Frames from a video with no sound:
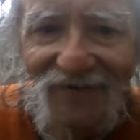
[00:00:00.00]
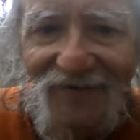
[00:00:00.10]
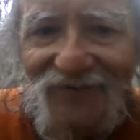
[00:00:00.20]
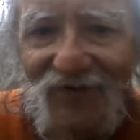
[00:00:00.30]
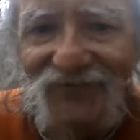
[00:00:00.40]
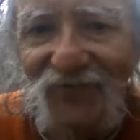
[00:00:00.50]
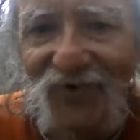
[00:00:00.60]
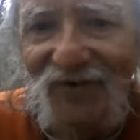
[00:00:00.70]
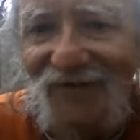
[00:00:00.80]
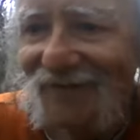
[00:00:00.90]
Not the
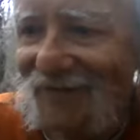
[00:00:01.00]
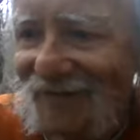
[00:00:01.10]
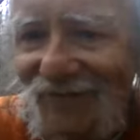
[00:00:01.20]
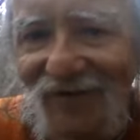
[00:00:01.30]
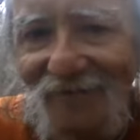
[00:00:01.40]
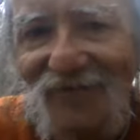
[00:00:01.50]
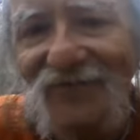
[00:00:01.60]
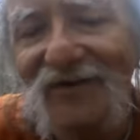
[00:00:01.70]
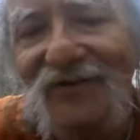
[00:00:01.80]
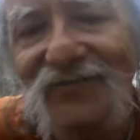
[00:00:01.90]
way
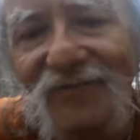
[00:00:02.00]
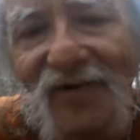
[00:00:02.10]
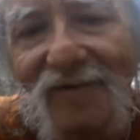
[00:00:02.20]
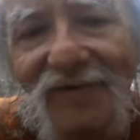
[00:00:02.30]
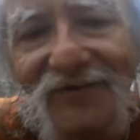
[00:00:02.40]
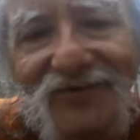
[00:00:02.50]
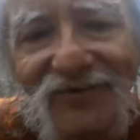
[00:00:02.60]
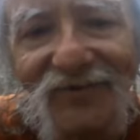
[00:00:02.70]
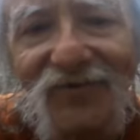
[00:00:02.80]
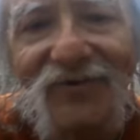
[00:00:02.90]
Democrats, Republicans,
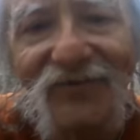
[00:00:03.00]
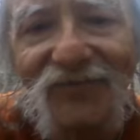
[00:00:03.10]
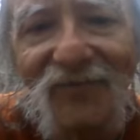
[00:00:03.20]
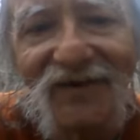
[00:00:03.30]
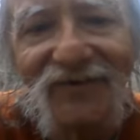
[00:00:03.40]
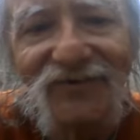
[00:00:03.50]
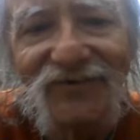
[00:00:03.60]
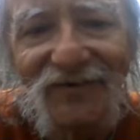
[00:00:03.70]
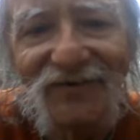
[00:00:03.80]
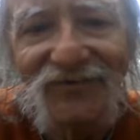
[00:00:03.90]
and lawyers manage
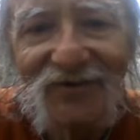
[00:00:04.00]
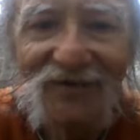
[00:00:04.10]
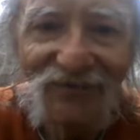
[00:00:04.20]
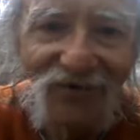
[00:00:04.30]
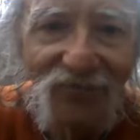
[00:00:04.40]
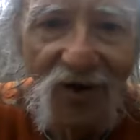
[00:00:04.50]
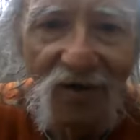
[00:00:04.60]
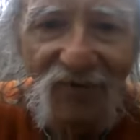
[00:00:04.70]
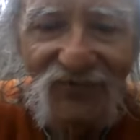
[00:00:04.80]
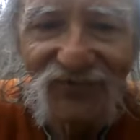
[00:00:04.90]
things to
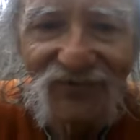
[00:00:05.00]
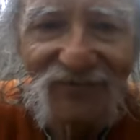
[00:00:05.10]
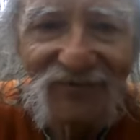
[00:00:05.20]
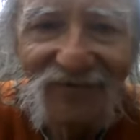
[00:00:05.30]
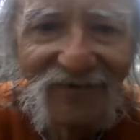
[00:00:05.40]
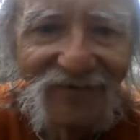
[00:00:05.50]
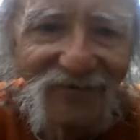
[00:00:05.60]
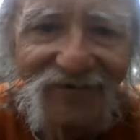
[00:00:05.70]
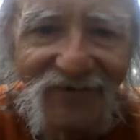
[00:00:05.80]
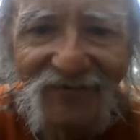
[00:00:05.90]
rob us.
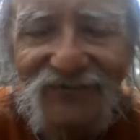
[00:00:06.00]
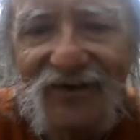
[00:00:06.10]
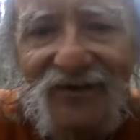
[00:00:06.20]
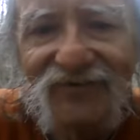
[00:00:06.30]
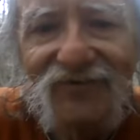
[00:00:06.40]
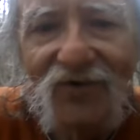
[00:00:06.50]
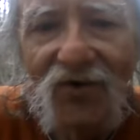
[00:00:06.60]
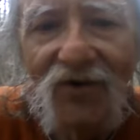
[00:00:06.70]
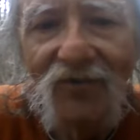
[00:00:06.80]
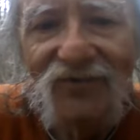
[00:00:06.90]
Their intent is
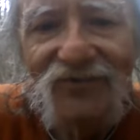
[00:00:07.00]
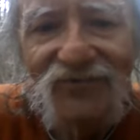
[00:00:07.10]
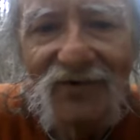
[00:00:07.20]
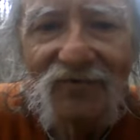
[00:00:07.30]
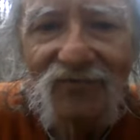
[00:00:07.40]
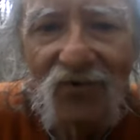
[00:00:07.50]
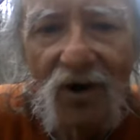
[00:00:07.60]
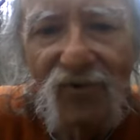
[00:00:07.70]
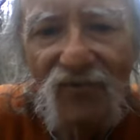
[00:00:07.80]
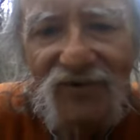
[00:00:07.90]
always
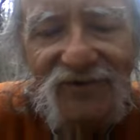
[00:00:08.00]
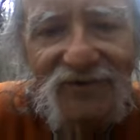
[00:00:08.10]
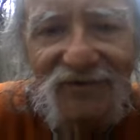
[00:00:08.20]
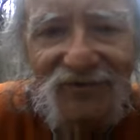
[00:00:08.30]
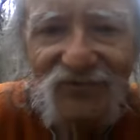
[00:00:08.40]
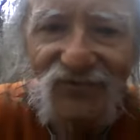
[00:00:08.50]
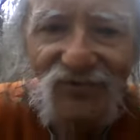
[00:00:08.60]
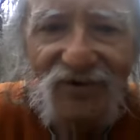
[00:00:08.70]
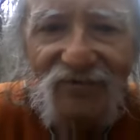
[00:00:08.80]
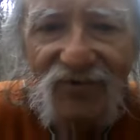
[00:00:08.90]
robbery and the
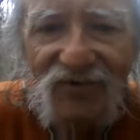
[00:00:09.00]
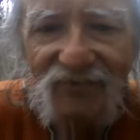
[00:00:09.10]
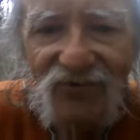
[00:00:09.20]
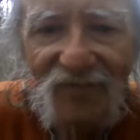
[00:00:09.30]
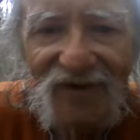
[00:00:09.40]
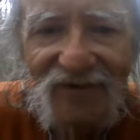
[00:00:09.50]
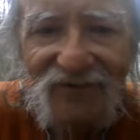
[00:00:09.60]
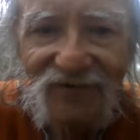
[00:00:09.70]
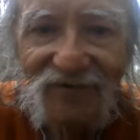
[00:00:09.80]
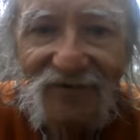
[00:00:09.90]
slavery of humanity,